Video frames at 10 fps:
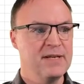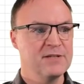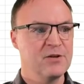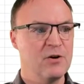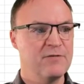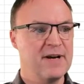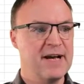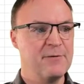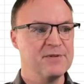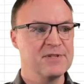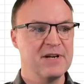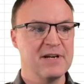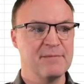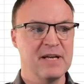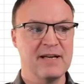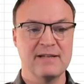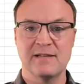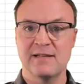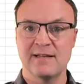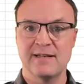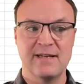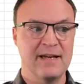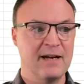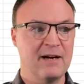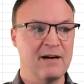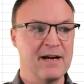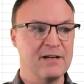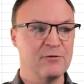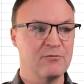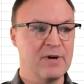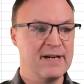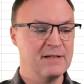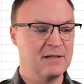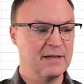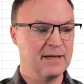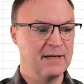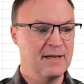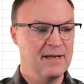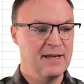So if I was going to click here, I could right click